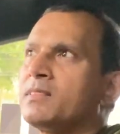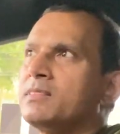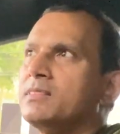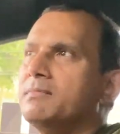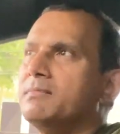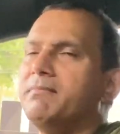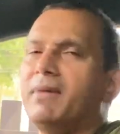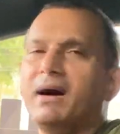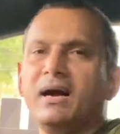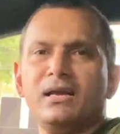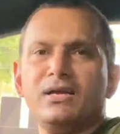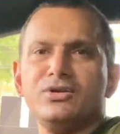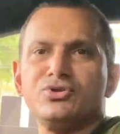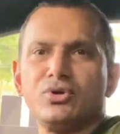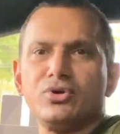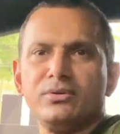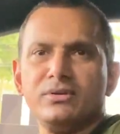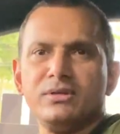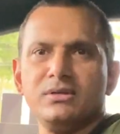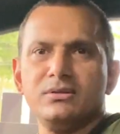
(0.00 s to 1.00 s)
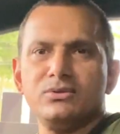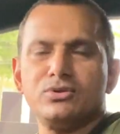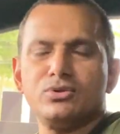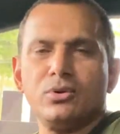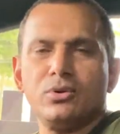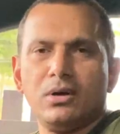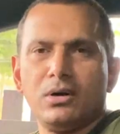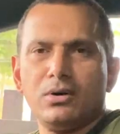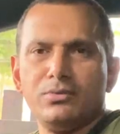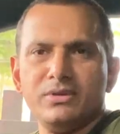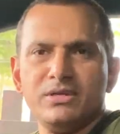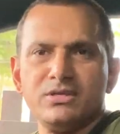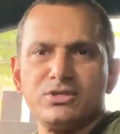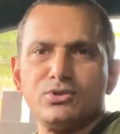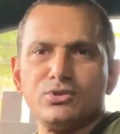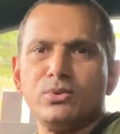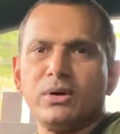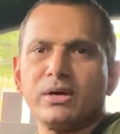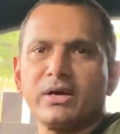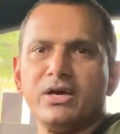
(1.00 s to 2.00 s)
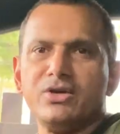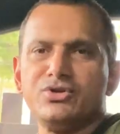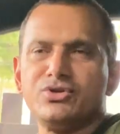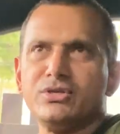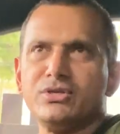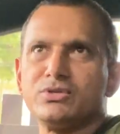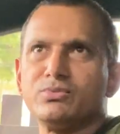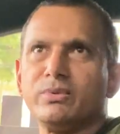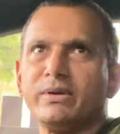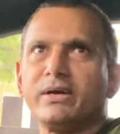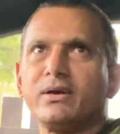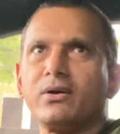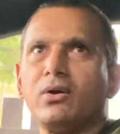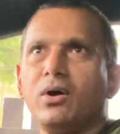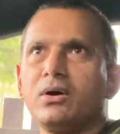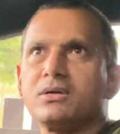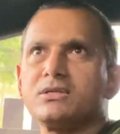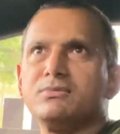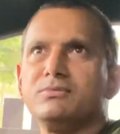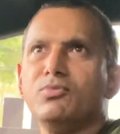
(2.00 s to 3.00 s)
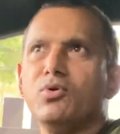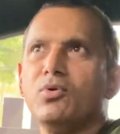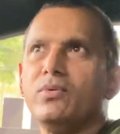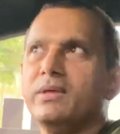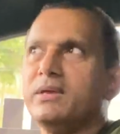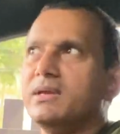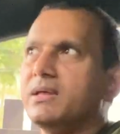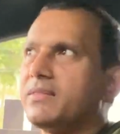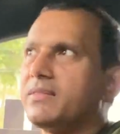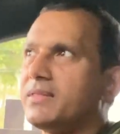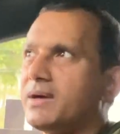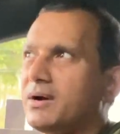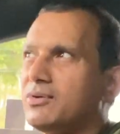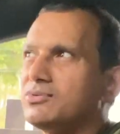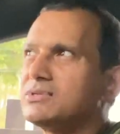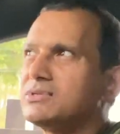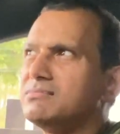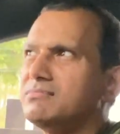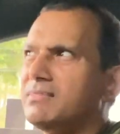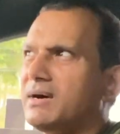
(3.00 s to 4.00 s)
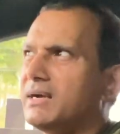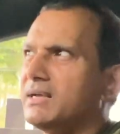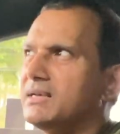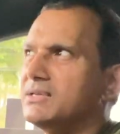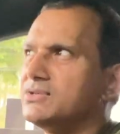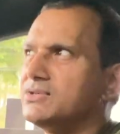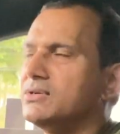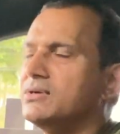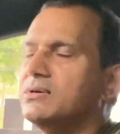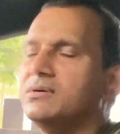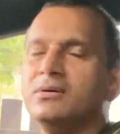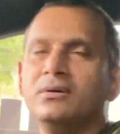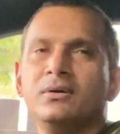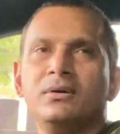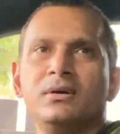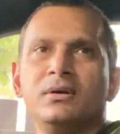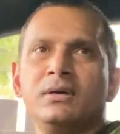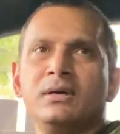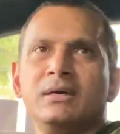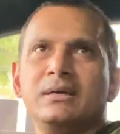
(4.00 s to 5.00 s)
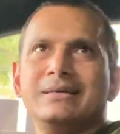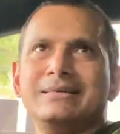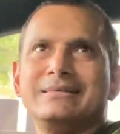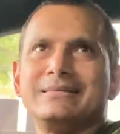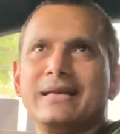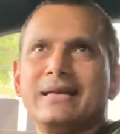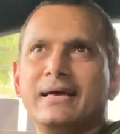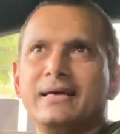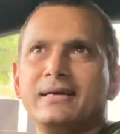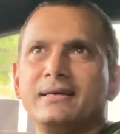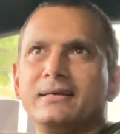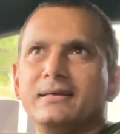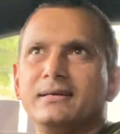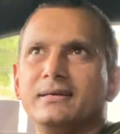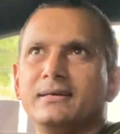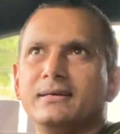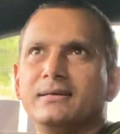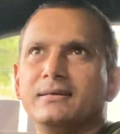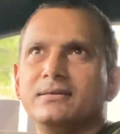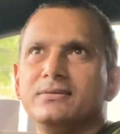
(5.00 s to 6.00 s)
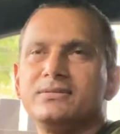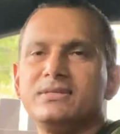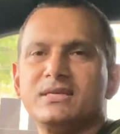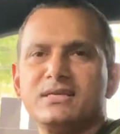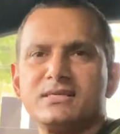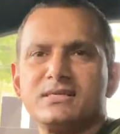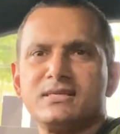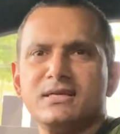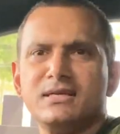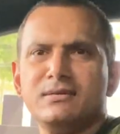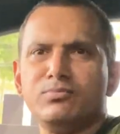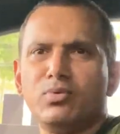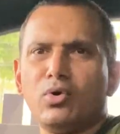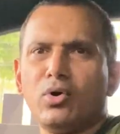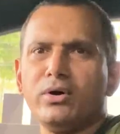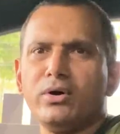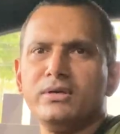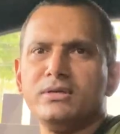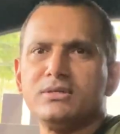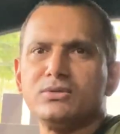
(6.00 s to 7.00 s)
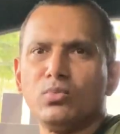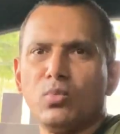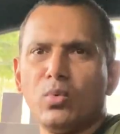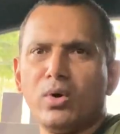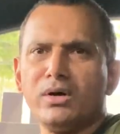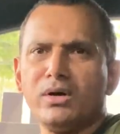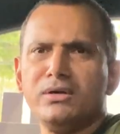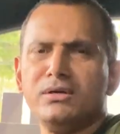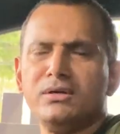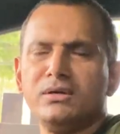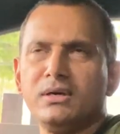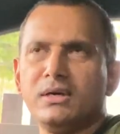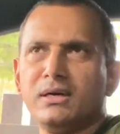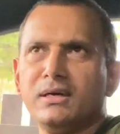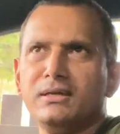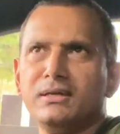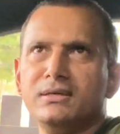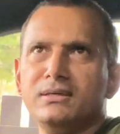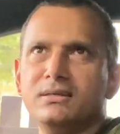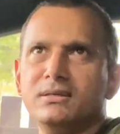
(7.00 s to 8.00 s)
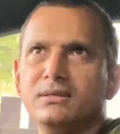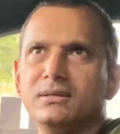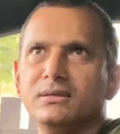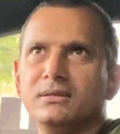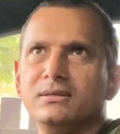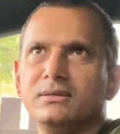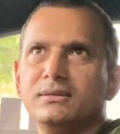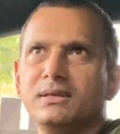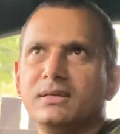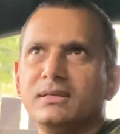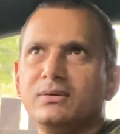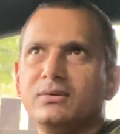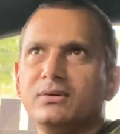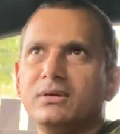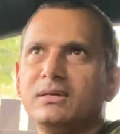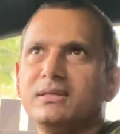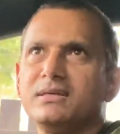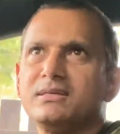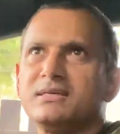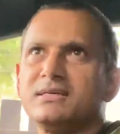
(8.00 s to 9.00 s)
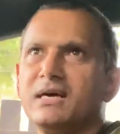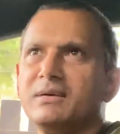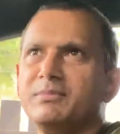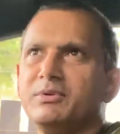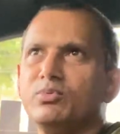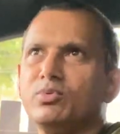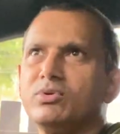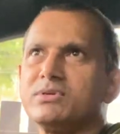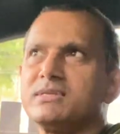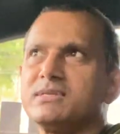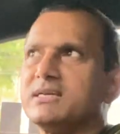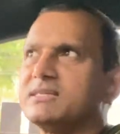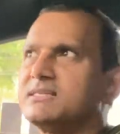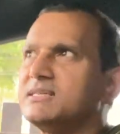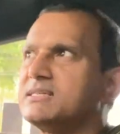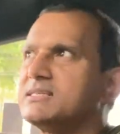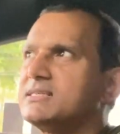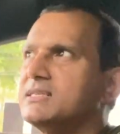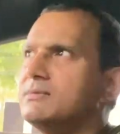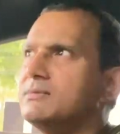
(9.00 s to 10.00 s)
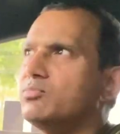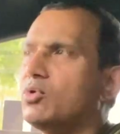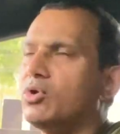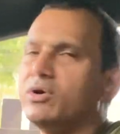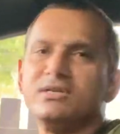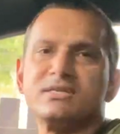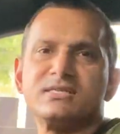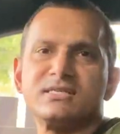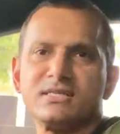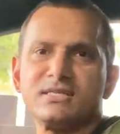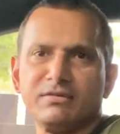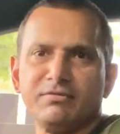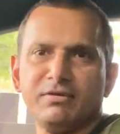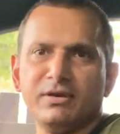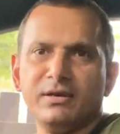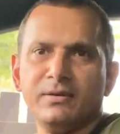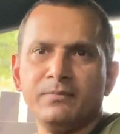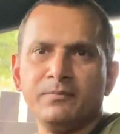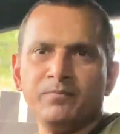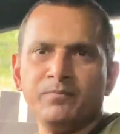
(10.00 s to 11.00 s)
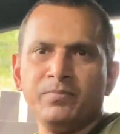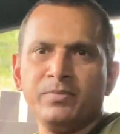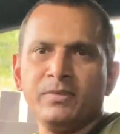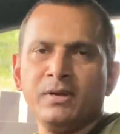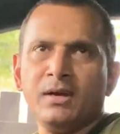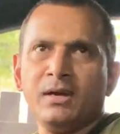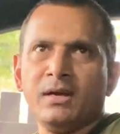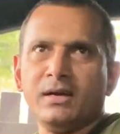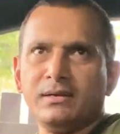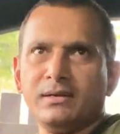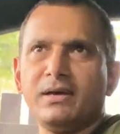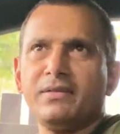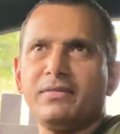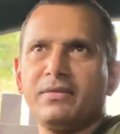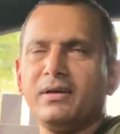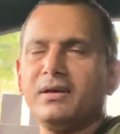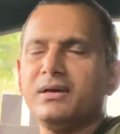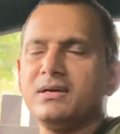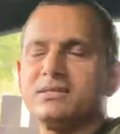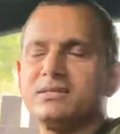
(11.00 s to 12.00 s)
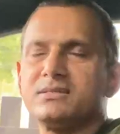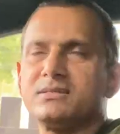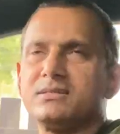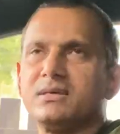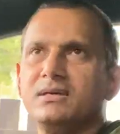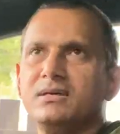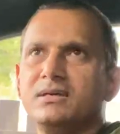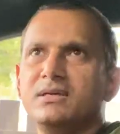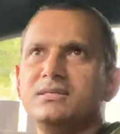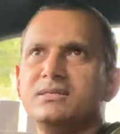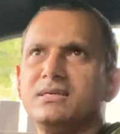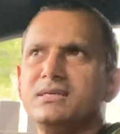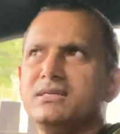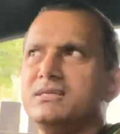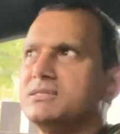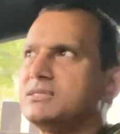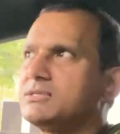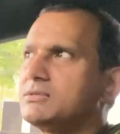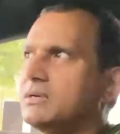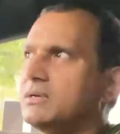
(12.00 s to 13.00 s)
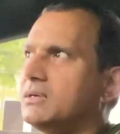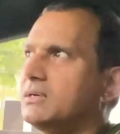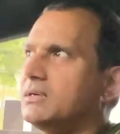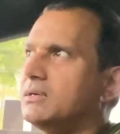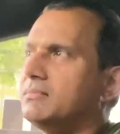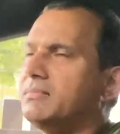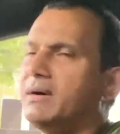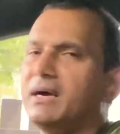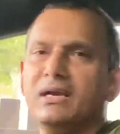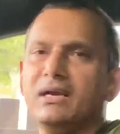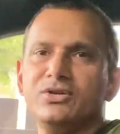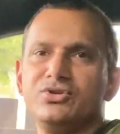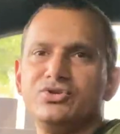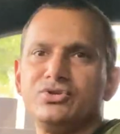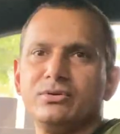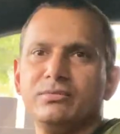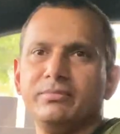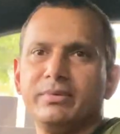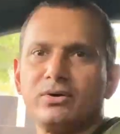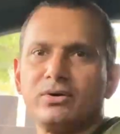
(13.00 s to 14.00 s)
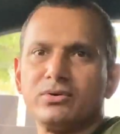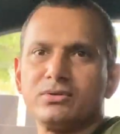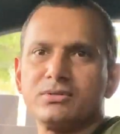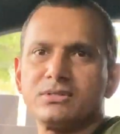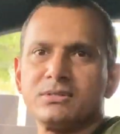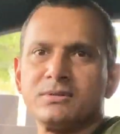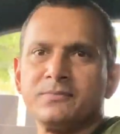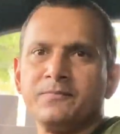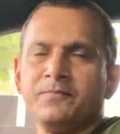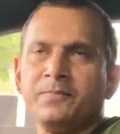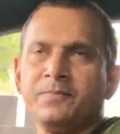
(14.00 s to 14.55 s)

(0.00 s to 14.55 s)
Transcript: the mileage on these two occasions, when I clocked more than 1,000 miles, it's 16.1, and the other time it was 16.7. And I think it's a decent mileage, because